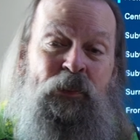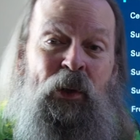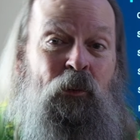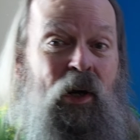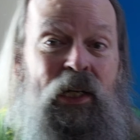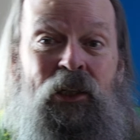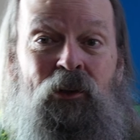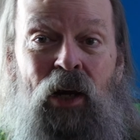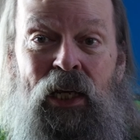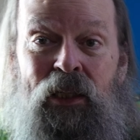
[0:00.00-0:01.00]
been working
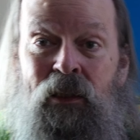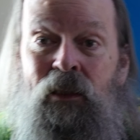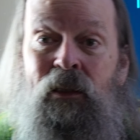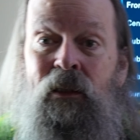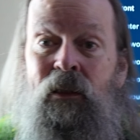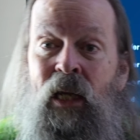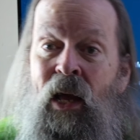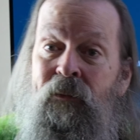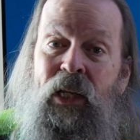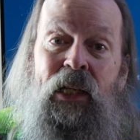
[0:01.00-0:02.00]
great. I
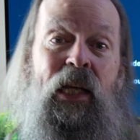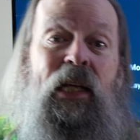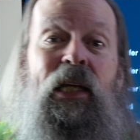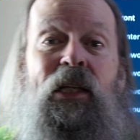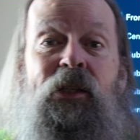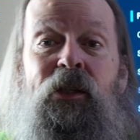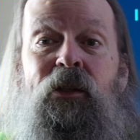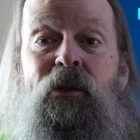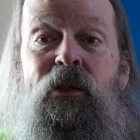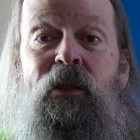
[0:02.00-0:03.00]
haven't had any
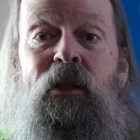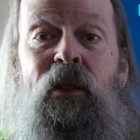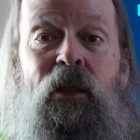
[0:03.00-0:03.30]
issues.